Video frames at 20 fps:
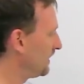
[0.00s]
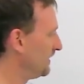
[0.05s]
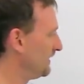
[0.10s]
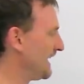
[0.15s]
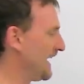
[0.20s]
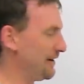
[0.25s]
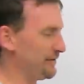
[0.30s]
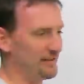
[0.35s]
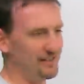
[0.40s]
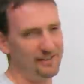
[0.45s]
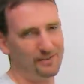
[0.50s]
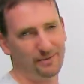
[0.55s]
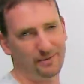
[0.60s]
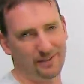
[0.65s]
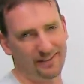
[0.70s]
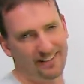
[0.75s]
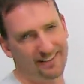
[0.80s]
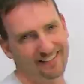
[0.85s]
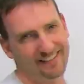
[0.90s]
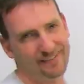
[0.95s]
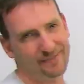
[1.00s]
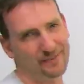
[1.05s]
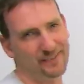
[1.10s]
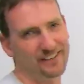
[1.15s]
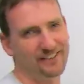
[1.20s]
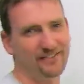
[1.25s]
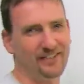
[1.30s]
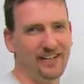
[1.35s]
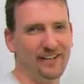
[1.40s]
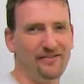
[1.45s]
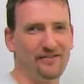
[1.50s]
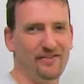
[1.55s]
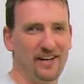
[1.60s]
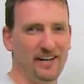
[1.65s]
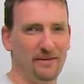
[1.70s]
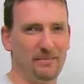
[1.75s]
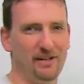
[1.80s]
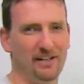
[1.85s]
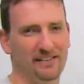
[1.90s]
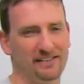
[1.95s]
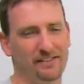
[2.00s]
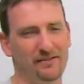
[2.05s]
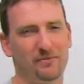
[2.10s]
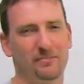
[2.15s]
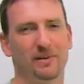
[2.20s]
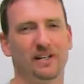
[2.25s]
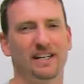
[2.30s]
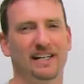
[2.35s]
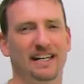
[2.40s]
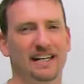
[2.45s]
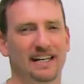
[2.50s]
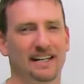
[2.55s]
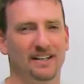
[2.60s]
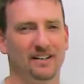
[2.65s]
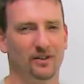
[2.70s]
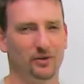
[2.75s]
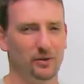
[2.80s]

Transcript: Now, this word is very funny because everybody